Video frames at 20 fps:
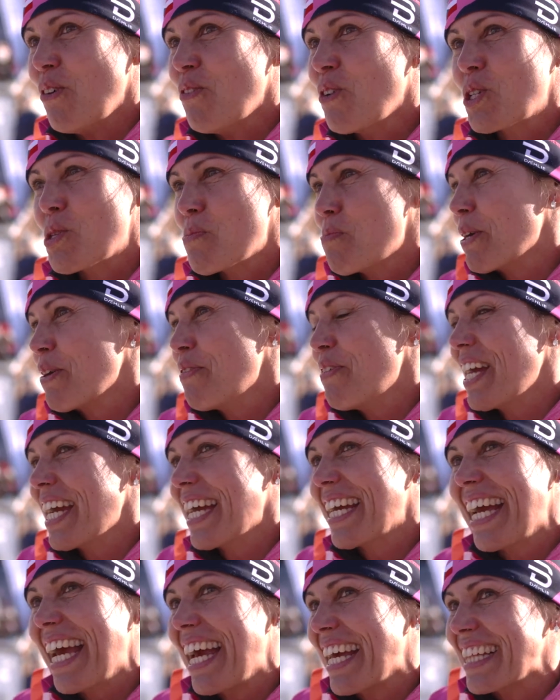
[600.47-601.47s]
was
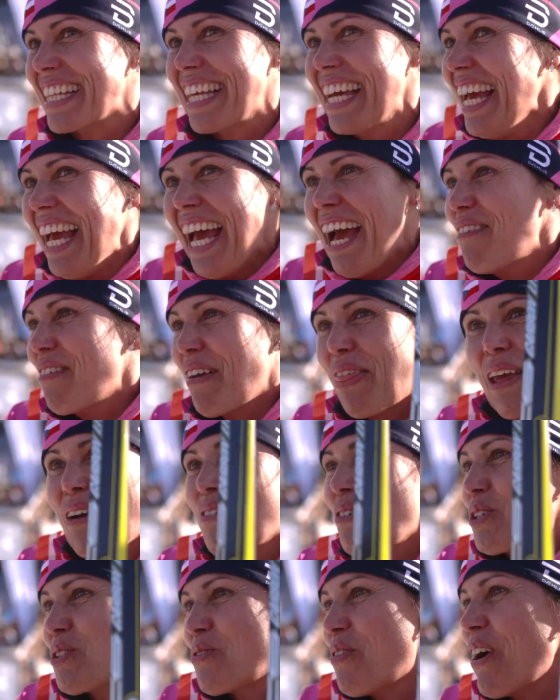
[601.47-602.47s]
perfect and everything was